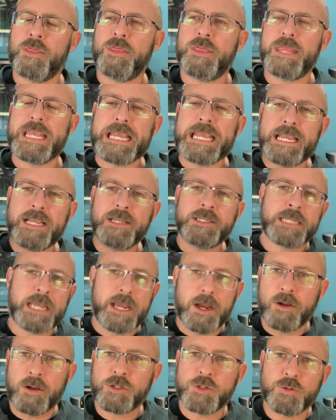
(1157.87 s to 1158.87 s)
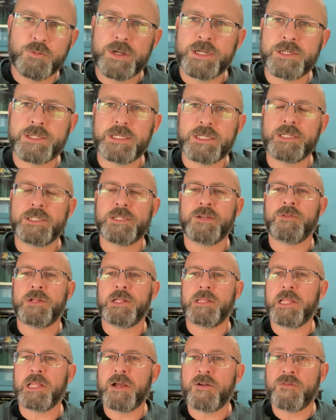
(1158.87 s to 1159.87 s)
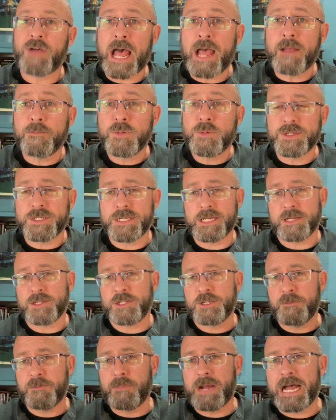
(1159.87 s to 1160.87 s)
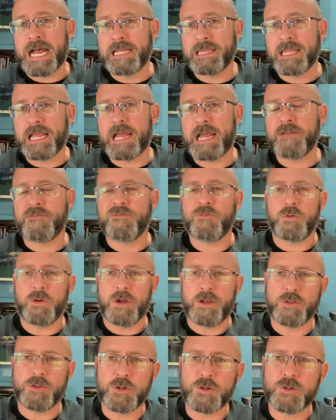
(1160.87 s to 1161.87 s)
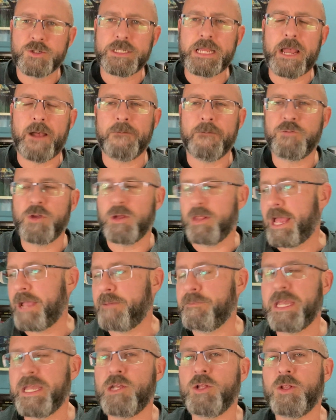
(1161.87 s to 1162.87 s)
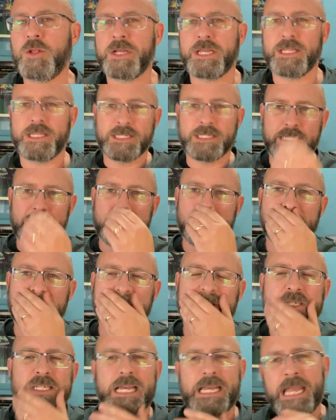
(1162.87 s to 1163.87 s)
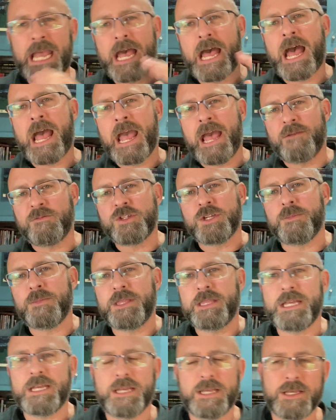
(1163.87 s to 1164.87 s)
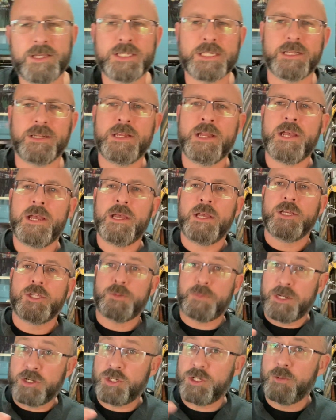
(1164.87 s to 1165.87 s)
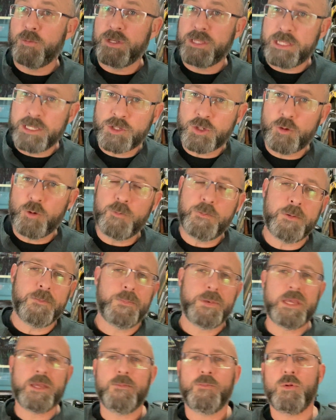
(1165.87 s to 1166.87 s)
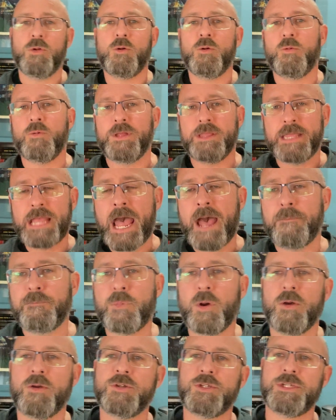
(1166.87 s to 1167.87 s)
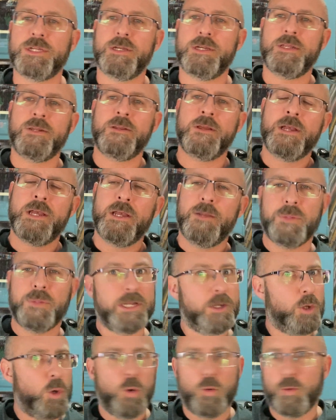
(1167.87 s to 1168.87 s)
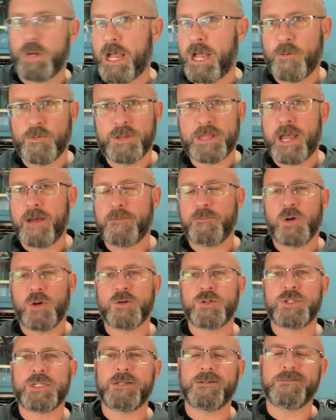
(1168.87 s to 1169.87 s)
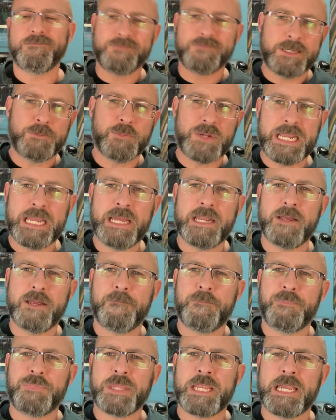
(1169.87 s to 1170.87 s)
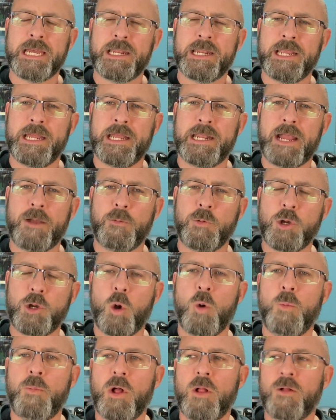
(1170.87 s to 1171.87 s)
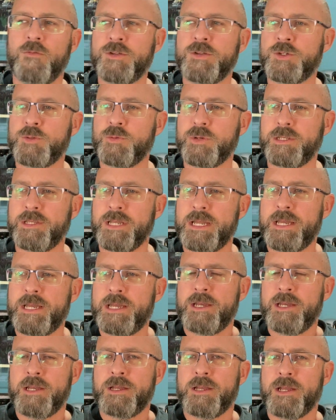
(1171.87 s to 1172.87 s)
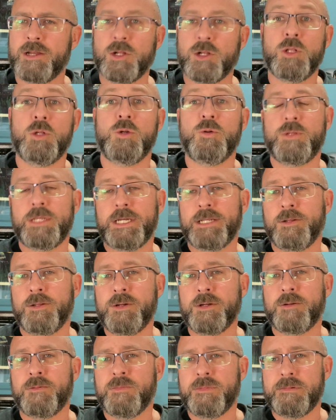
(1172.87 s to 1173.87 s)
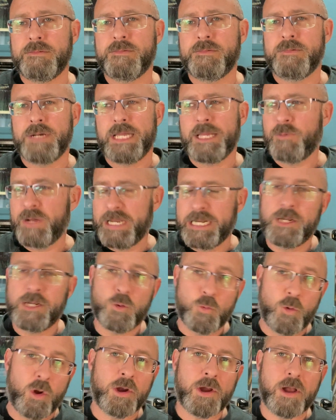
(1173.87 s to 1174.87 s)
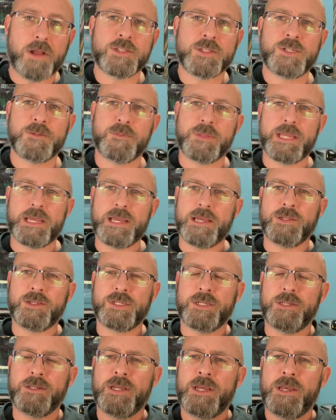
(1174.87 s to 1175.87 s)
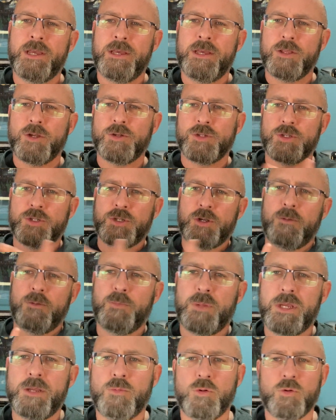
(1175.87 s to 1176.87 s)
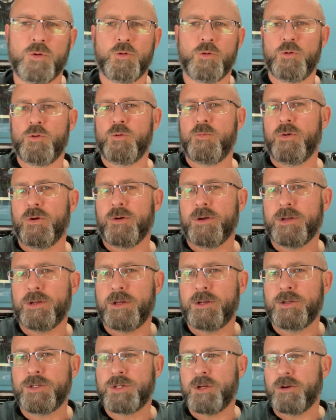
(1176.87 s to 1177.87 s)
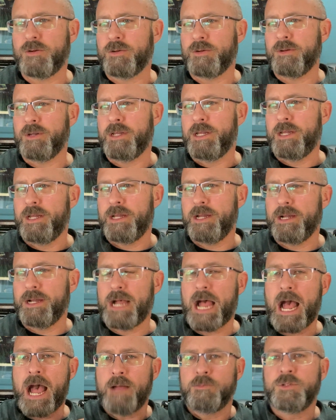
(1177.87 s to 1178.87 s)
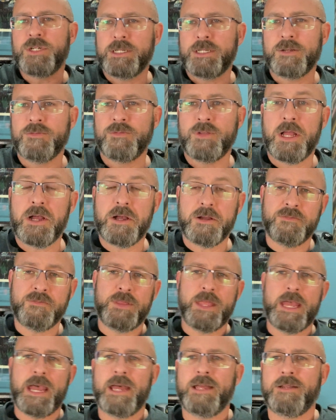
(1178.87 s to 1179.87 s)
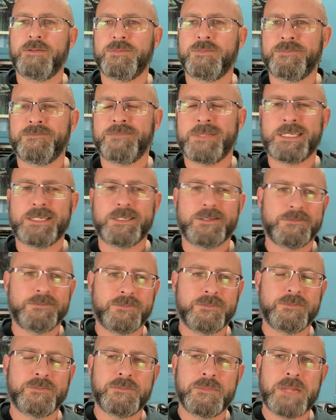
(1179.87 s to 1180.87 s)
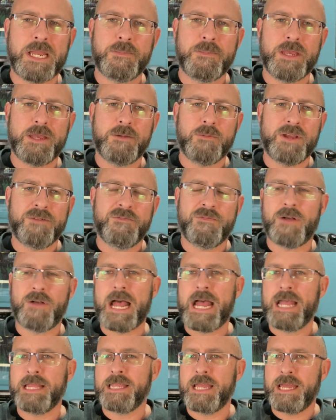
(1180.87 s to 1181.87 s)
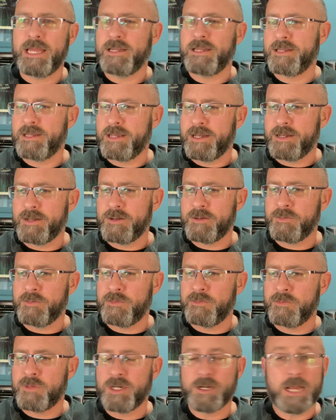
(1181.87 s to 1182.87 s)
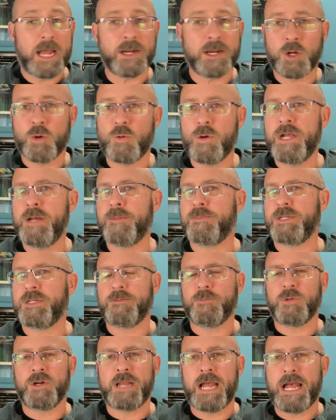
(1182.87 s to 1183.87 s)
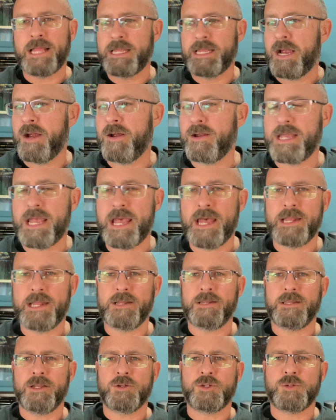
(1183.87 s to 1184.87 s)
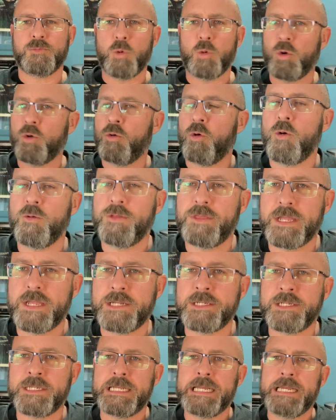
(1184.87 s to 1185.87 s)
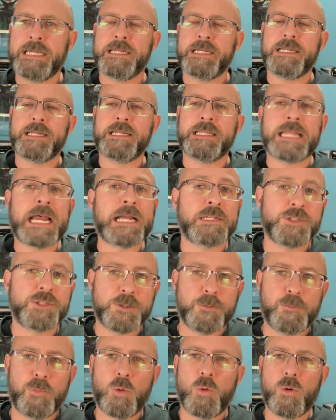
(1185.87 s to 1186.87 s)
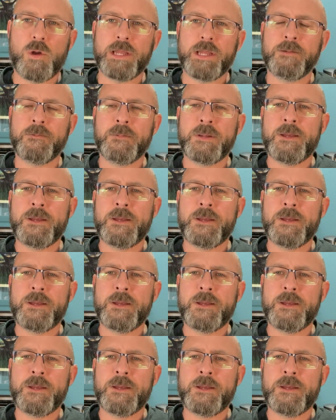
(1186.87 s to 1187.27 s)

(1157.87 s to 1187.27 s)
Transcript: these characteristics of the love I possess in my life for others. Now, if you're like me, you look at this list and you say, Yeah, I have some of these, and especially with this group of people or with that person, but no, not with that person. And, and we get it. And, and I would hope all of us would conclude that look we, we need to work on some things and there's a certain people group or a, certain uh, object of love that um, maybe we find that uh, we're not equipped and we're not there yet and there's more growth that is needed and that's the point